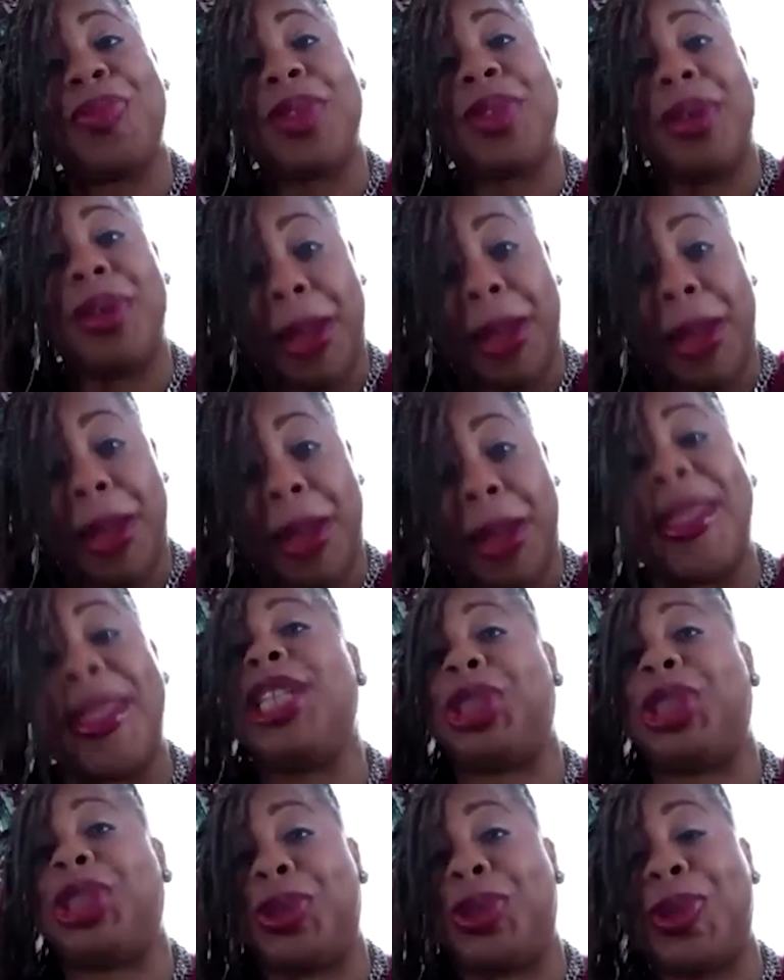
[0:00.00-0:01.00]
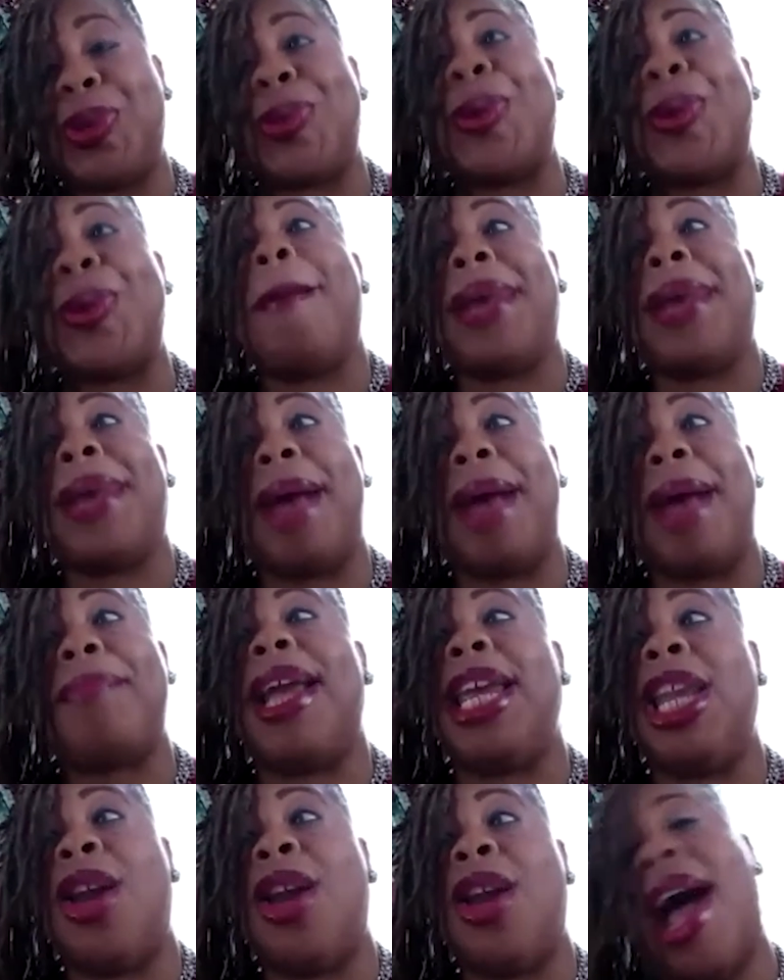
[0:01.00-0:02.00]
That's true. But
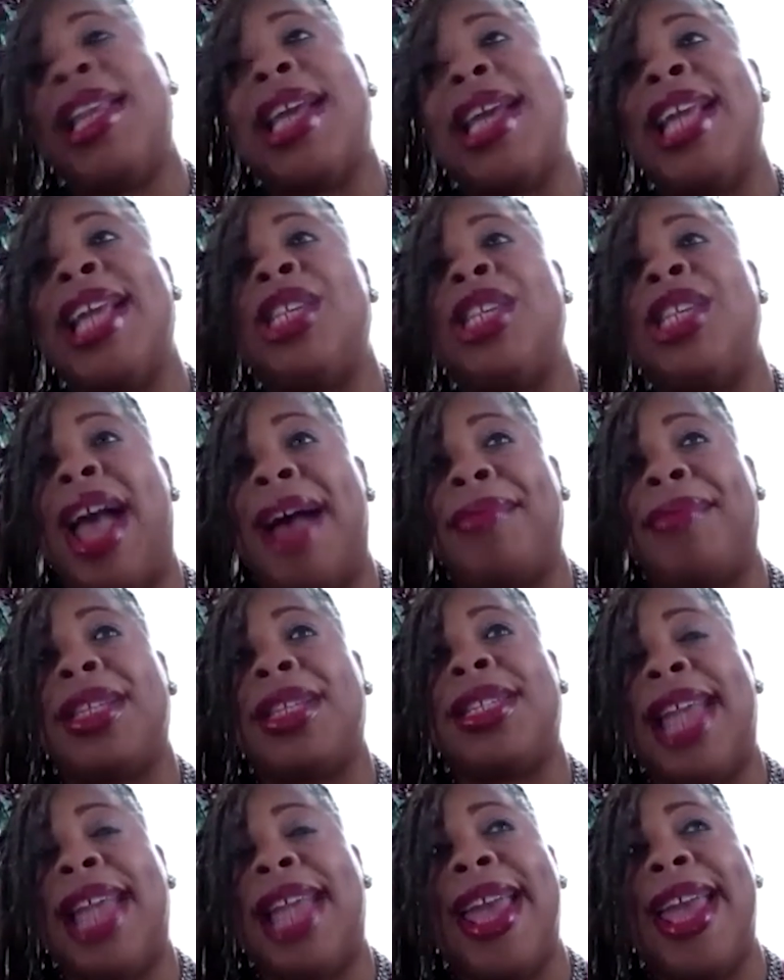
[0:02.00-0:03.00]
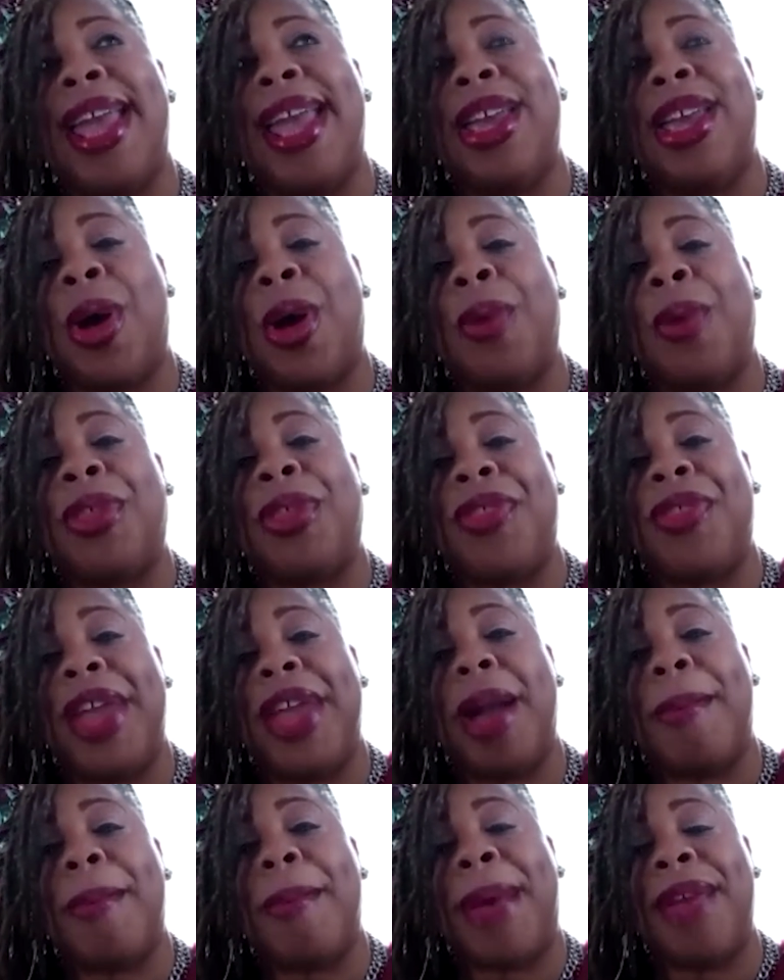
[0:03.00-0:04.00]
I do have to say, the
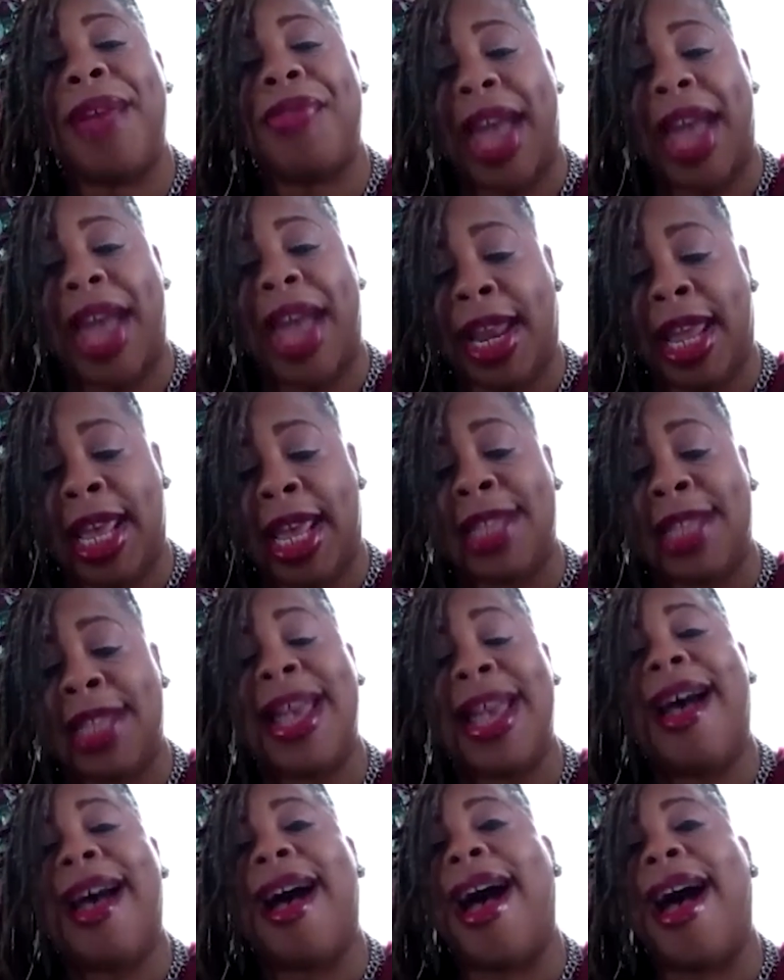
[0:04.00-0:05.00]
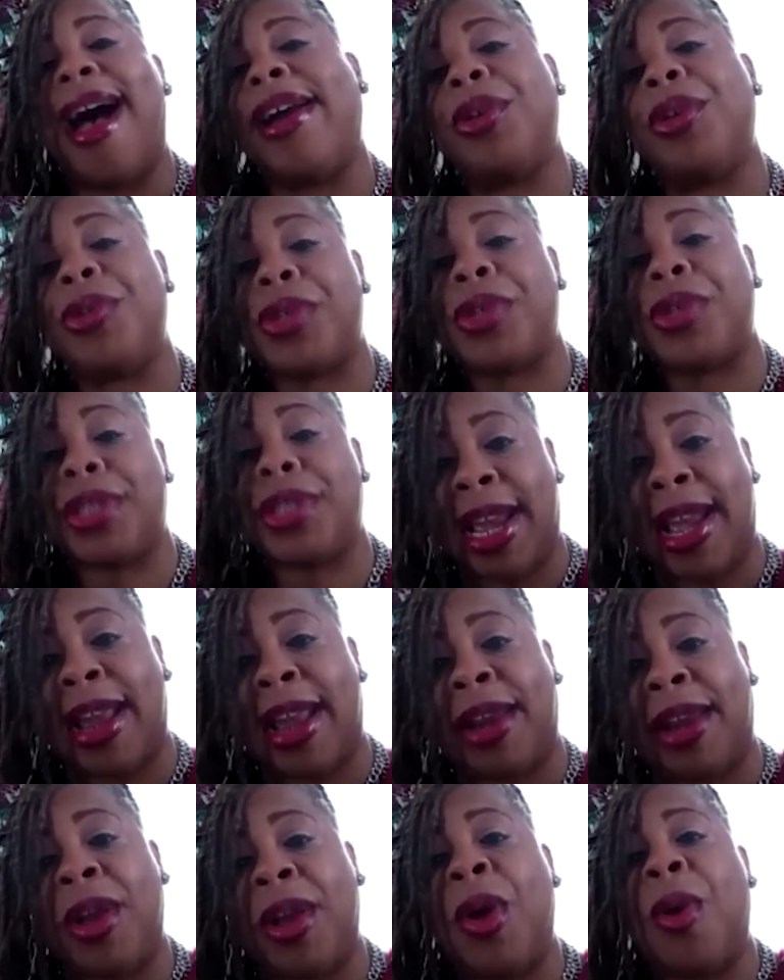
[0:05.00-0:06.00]
thing about that is I
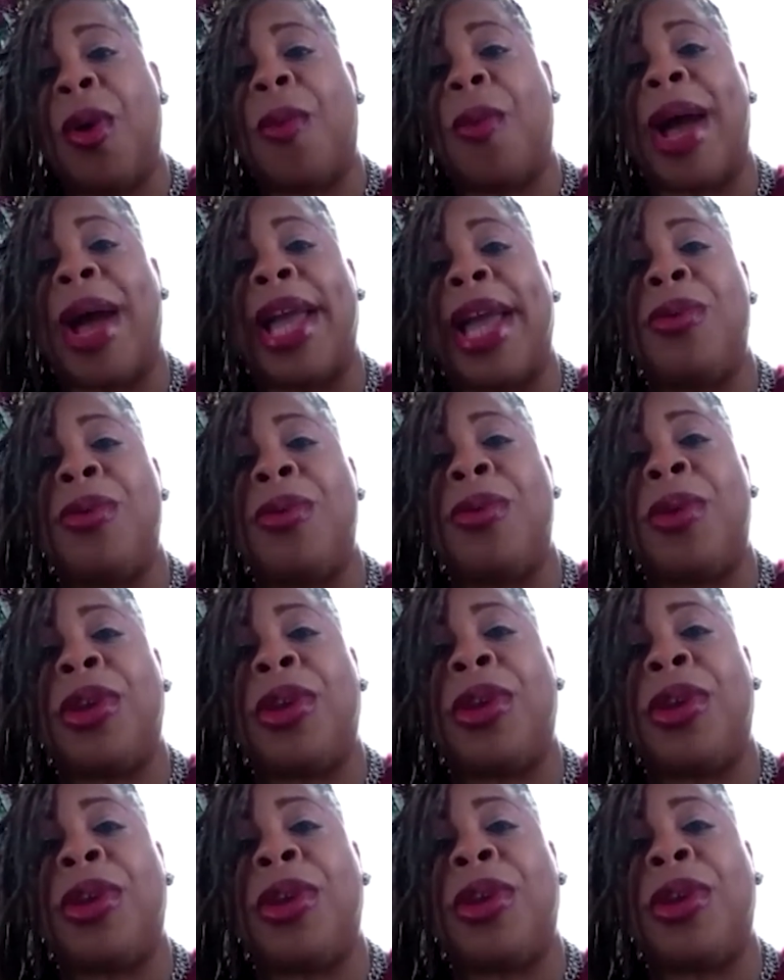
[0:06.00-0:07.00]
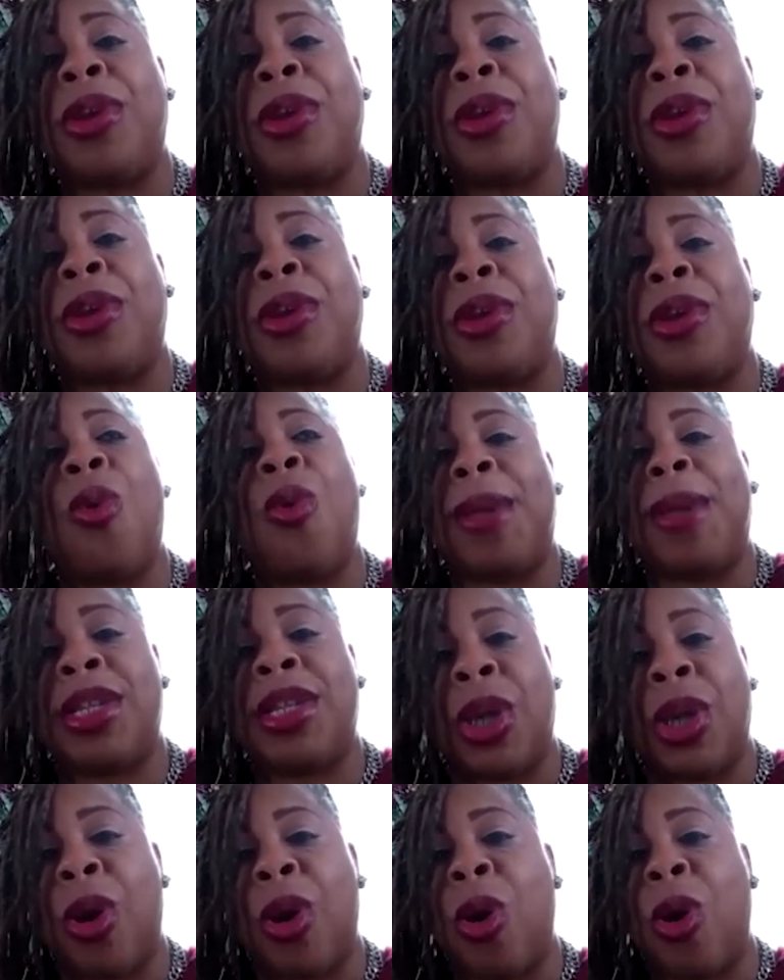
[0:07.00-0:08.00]
understand why you don't
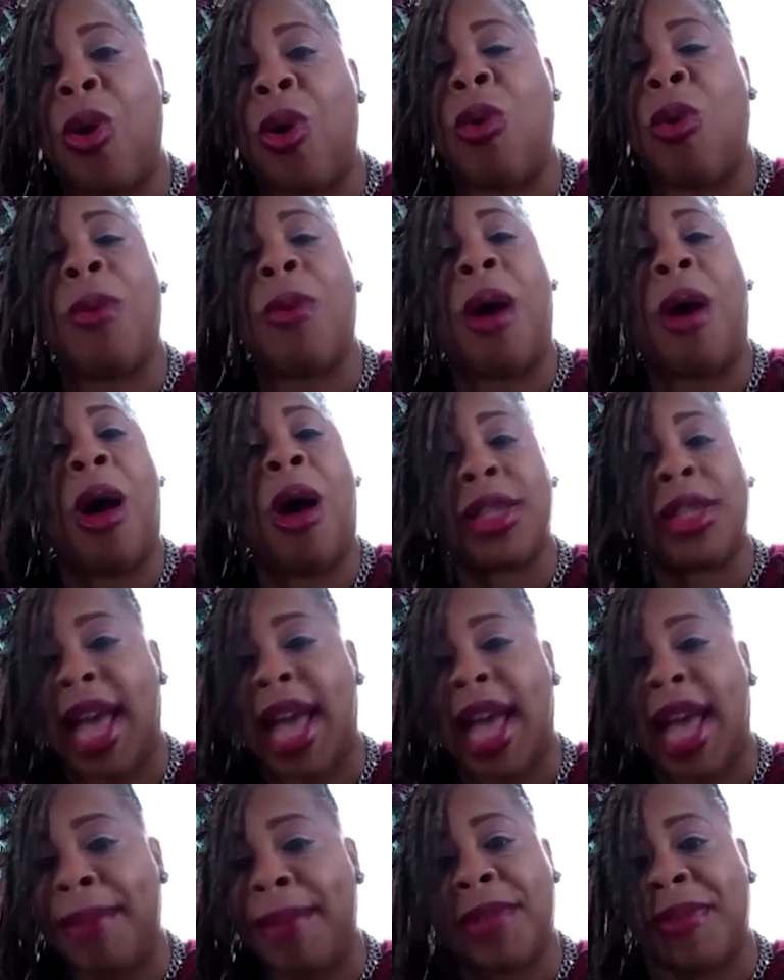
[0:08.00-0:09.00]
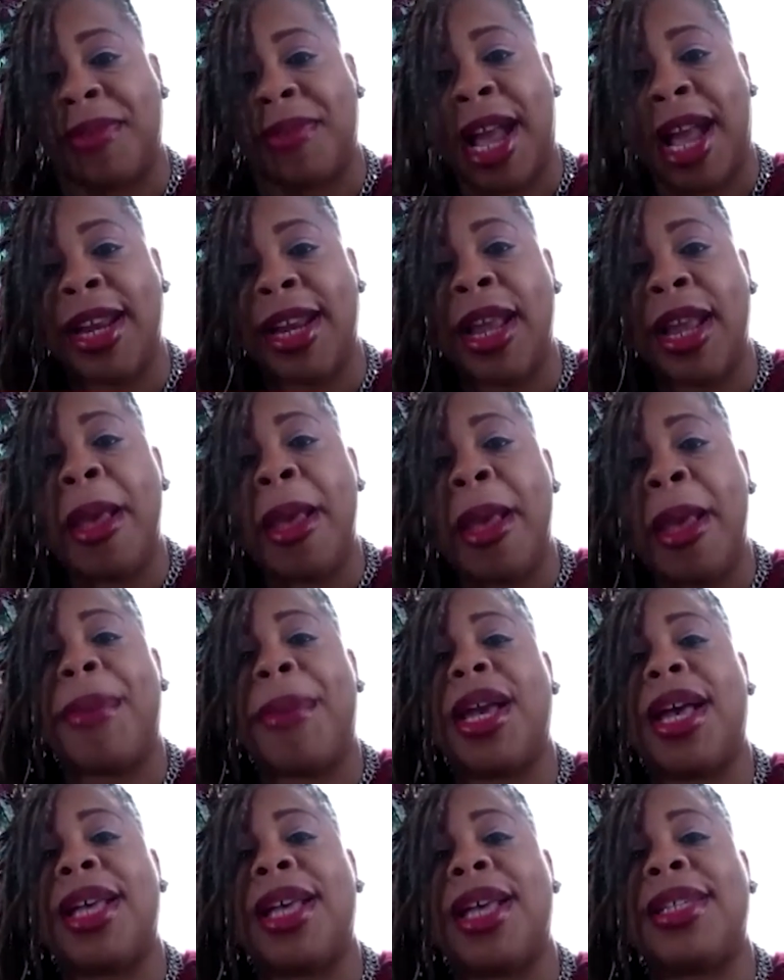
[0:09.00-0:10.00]
want people coming into your home all times of
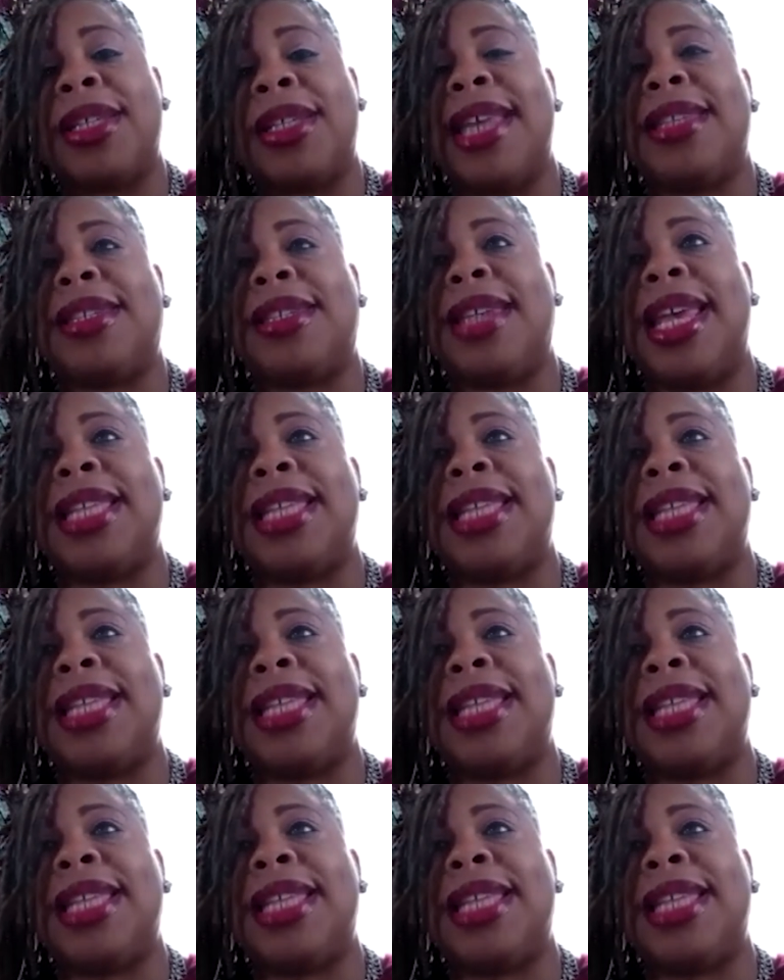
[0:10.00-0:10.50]
night, because